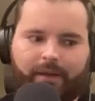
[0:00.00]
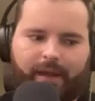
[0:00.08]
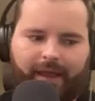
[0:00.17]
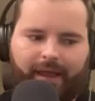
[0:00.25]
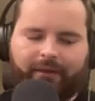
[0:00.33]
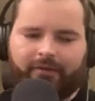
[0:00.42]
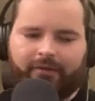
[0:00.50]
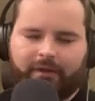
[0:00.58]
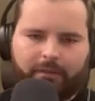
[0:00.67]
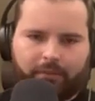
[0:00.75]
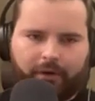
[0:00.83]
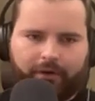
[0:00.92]
has
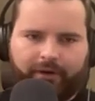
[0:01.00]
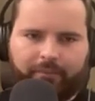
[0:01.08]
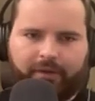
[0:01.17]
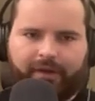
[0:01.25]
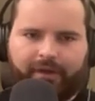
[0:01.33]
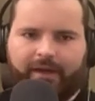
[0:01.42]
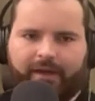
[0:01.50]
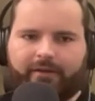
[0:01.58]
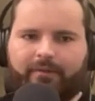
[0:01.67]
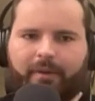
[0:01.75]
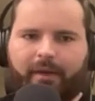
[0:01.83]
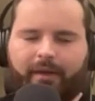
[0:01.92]
broader
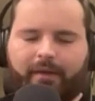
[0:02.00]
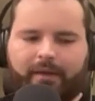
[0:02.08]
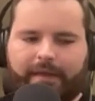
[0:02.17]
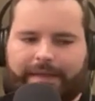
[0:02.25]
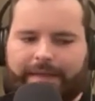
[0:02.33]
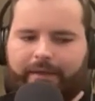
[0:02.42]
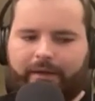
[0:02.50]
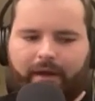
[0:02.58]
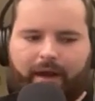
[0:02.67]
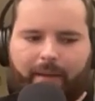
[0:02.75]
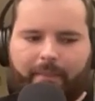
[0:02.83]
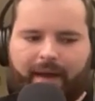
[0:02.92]
implications, but
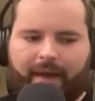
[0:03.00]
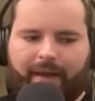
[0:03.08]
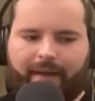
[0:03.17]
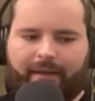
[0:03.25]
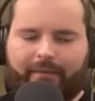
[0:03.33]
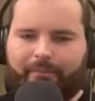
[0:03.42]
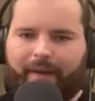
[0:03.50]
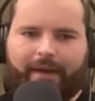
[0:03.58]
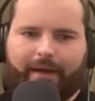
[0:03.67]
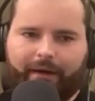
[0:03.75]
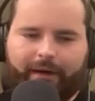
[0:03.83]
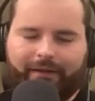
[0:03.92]
not my main
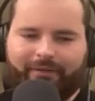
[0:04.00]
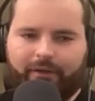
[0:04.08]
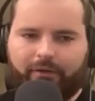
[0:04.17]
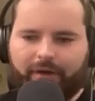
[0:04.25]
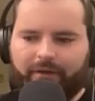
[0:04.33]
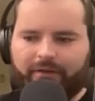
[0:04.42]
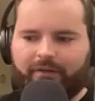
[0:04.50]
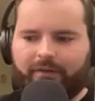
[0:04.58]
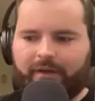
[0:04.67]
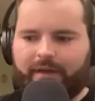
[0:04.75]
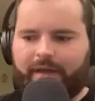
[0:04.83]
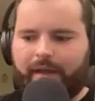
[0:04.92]
area of interest.
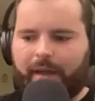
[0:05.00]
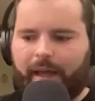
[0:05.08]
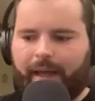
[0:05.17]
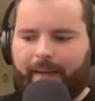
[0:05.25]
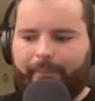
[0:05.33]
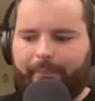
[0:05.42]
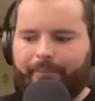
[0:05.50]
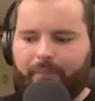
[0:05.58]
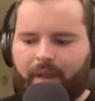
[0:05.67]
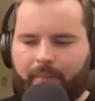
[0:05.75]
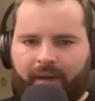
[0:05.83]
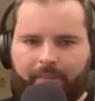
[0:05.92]
Um,
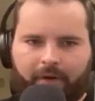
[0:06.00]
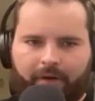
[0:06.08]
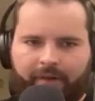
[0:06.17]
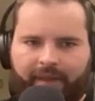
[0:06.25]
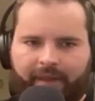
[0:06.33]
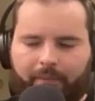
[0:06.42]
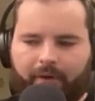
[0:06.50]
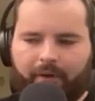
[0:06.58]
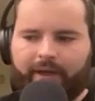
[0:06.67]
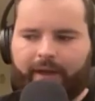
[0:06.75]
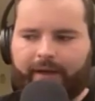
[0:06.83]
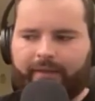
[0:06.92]
my part of that
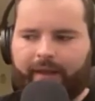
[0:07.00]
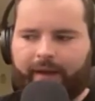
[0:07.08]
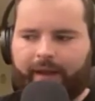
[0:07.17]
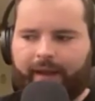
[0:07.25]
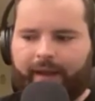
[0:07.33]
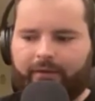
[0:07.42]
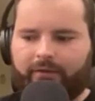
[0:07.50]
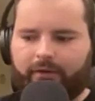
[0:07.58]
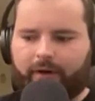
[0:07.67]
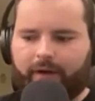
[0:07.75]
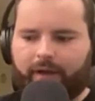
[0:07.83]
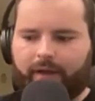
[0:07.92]
project that I had
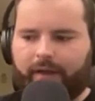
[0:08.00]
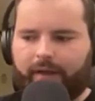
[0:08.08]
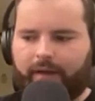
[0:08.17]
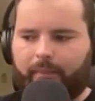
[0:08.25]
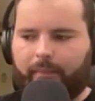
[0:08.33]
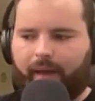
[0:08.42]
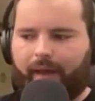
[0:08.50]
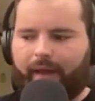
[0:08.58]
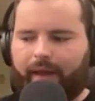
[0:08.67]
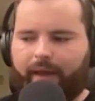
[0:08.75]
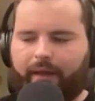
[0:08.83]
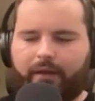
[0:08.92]
started in
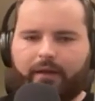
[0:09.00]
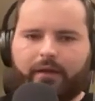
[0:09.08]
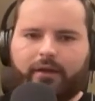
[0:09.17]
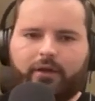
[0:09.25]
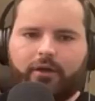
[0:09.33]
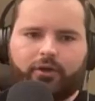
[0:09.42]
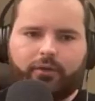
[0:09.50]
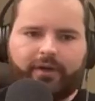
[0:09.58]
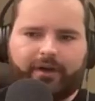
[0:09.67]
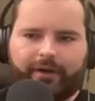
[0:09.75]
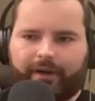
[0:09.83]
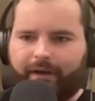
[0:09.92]
my
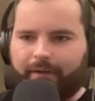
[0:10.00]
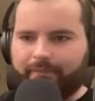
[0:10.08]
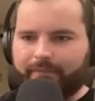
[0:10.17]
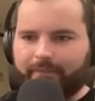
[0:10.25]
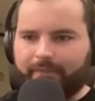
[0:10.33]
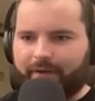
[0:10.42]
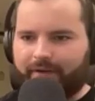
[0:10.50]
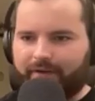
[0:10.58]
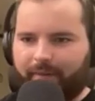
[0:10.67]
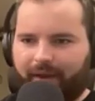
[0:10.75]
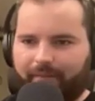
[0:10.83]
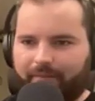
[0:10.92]
junior year.
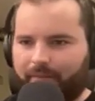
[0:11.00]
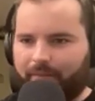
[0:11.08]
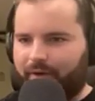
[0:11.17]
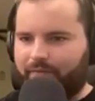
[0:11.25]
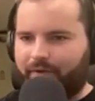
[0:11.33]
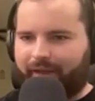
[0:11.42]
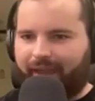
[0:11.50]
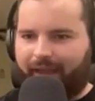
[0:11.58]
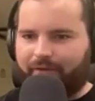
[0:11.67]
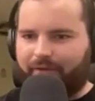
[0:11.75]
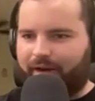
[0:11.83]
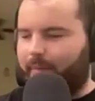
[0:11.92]
Here's my wonderful
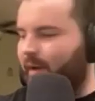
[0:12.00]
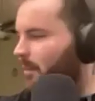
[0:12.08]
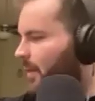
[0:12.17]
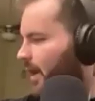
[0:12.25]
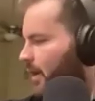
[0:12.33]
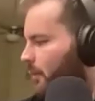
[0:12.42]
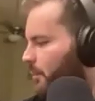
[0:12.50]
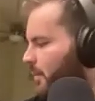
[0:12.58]
cat trying to bite my arm.